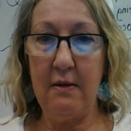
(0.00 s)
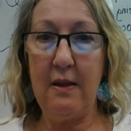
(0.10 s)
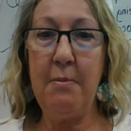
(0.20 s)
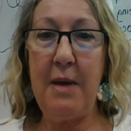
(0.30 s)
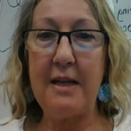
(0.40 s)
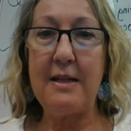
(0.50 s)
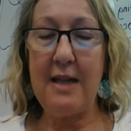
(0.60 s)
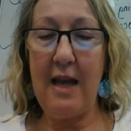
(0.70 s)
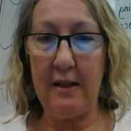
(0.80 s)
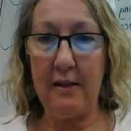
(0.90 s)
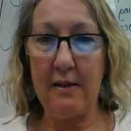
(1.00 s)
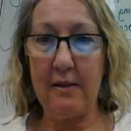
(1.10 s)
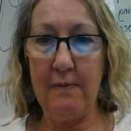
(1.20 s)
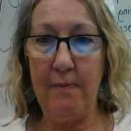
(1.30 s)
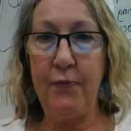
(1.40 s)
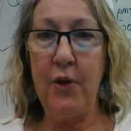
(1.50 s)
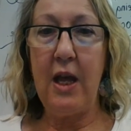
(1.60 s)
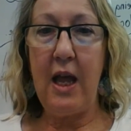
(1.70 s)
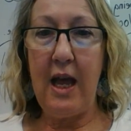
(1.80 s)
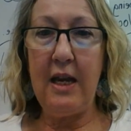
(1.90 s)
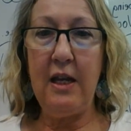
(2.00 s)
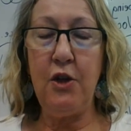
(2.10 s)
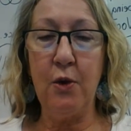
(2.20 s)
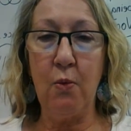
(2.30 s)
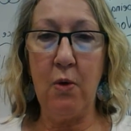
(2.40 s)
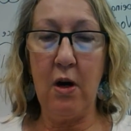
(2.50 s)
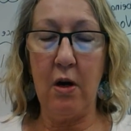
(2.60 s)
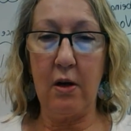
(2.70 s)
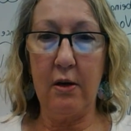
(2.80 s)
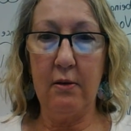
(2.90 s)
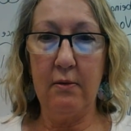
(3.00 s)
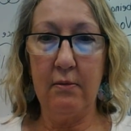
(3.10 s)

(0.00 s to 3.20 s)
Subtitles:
that make sense. Edit your work.